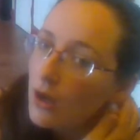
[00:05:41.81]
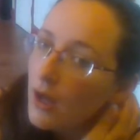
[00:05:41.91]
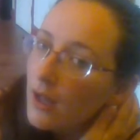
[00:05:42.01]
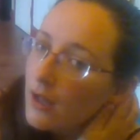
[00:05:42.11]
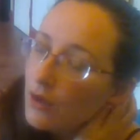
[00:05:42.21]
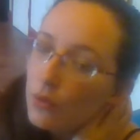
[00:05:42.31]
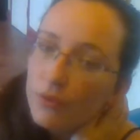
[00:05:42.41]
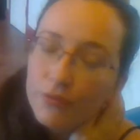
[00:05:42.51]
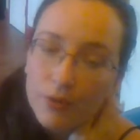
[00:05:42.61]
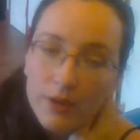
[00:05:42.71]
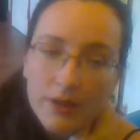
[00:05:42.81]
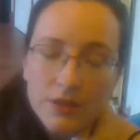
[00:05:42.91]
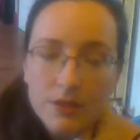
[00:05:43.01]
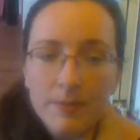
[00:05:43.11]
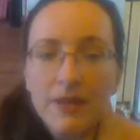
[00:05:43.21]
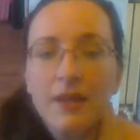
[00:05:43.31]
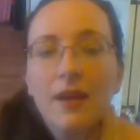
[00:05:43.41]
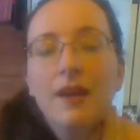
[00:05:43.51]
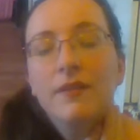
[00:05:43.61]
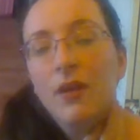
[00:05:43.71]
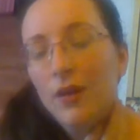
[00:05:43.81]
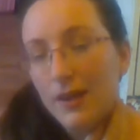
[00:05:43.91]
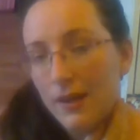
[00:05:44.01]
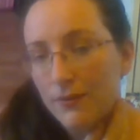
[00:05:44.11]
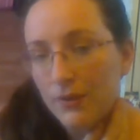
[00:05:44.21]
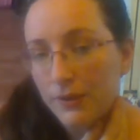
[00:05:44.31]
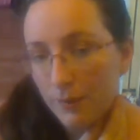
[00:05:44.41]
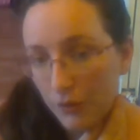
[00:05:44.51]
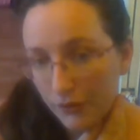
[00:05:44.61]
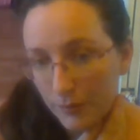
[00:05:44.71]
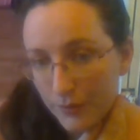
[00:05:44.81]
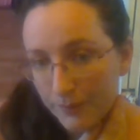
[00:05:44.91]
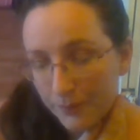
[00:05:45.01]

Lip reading: all 3 to be as high level as possible.